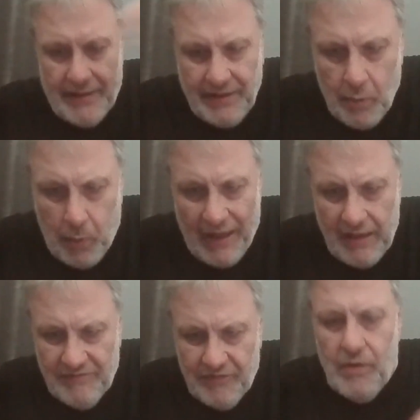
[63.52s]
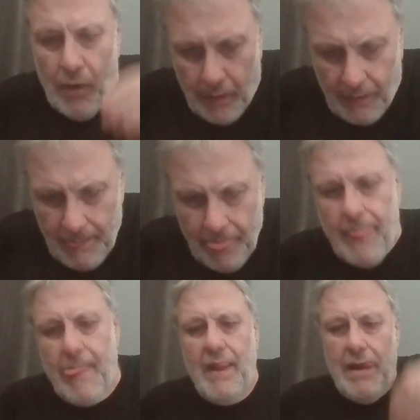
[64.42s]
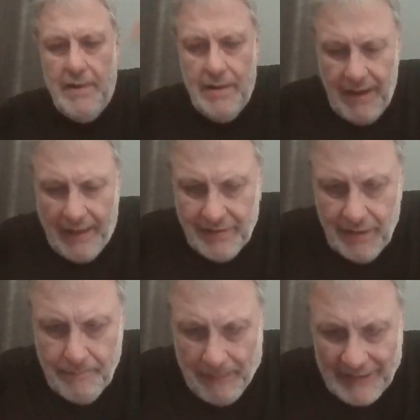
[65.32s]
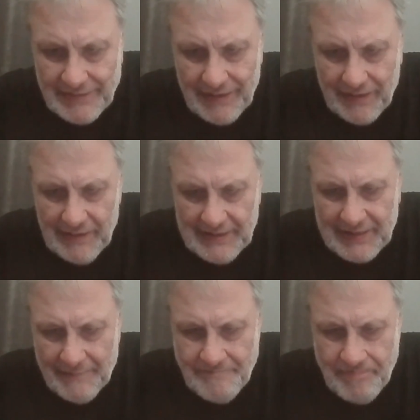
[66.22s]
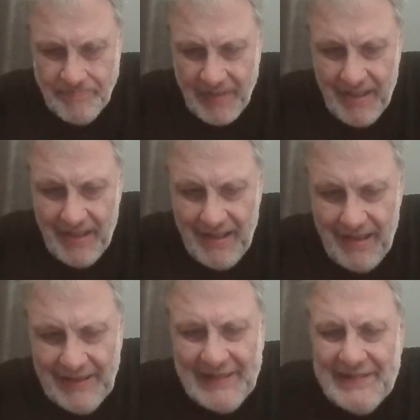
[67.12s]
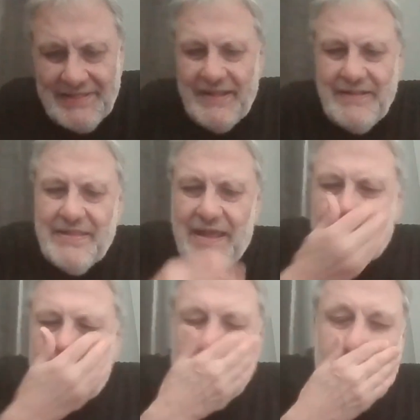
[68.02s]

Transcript: like a wave or like particles. Isn't it that